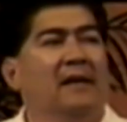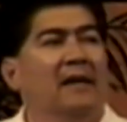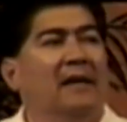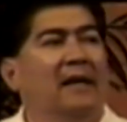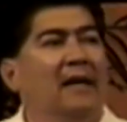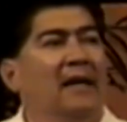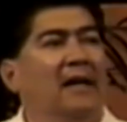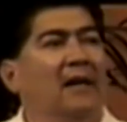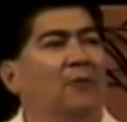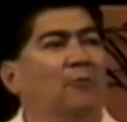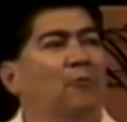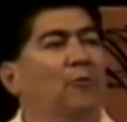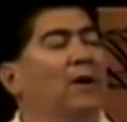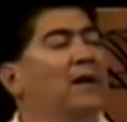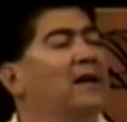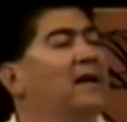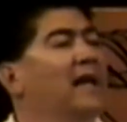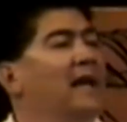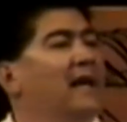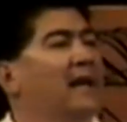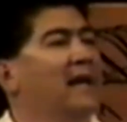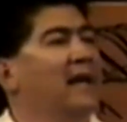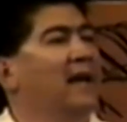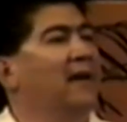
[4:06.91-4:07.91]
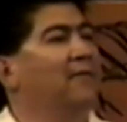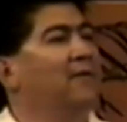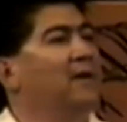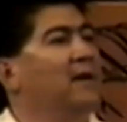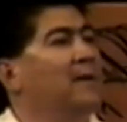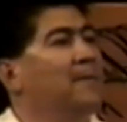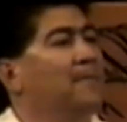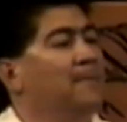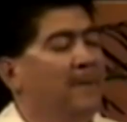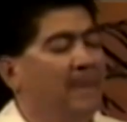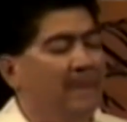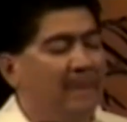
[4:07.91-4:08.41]
And one day in
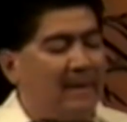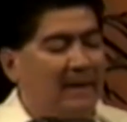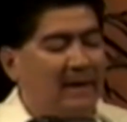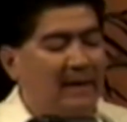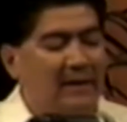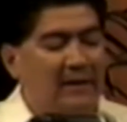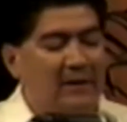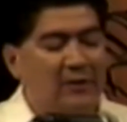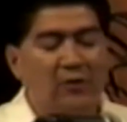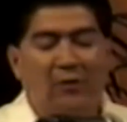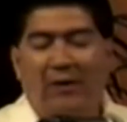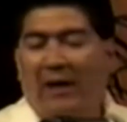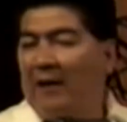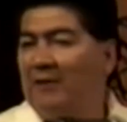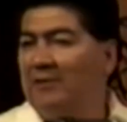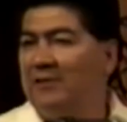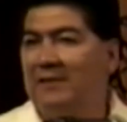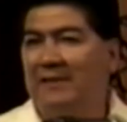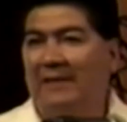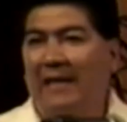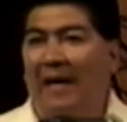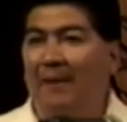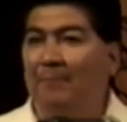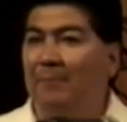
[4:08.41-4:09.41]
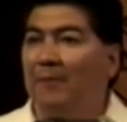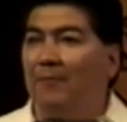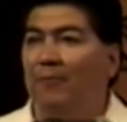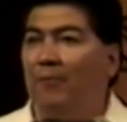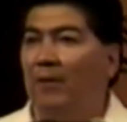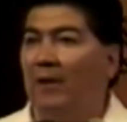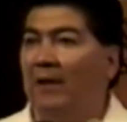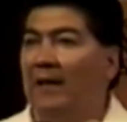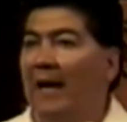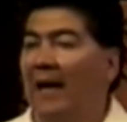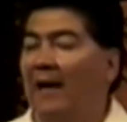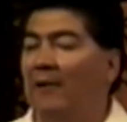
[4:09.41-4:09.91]
heaven, you know, I'll stand
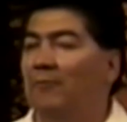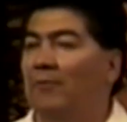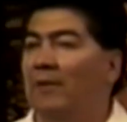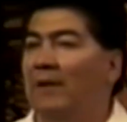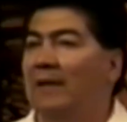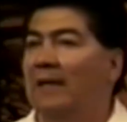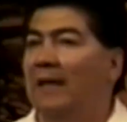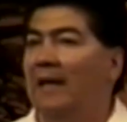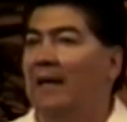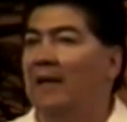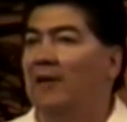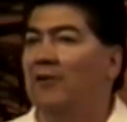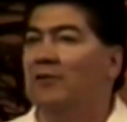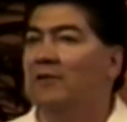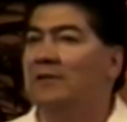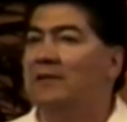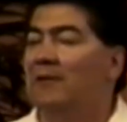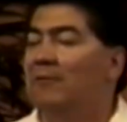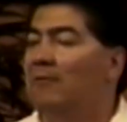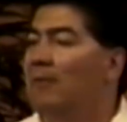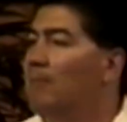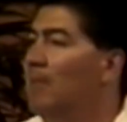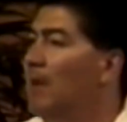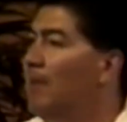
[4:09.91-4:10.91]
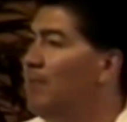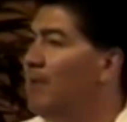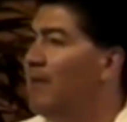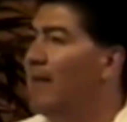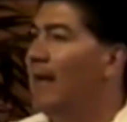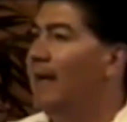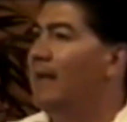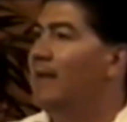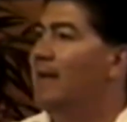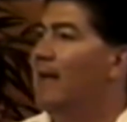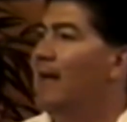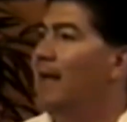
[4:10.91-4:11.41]
before God one day and He'll say, Remember
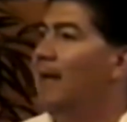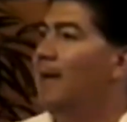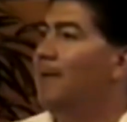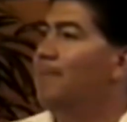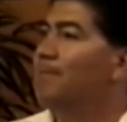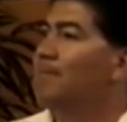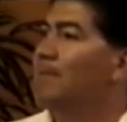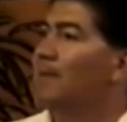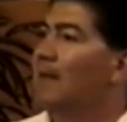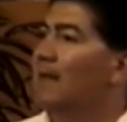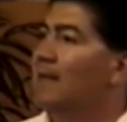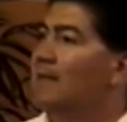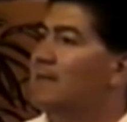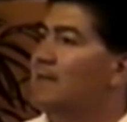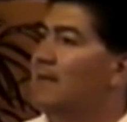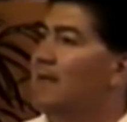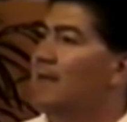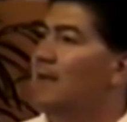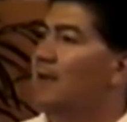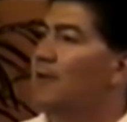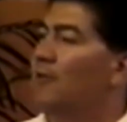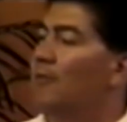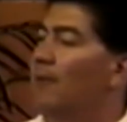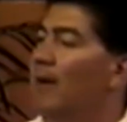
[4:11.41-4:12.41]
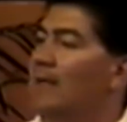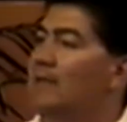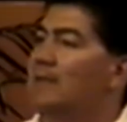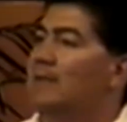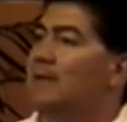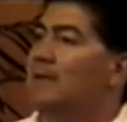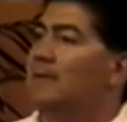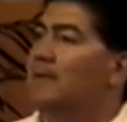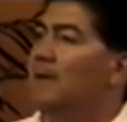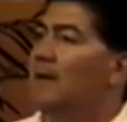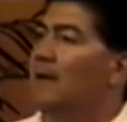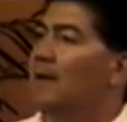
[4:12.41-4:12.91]
that day, that Sunday at
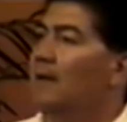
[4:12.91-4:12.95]
Horizon?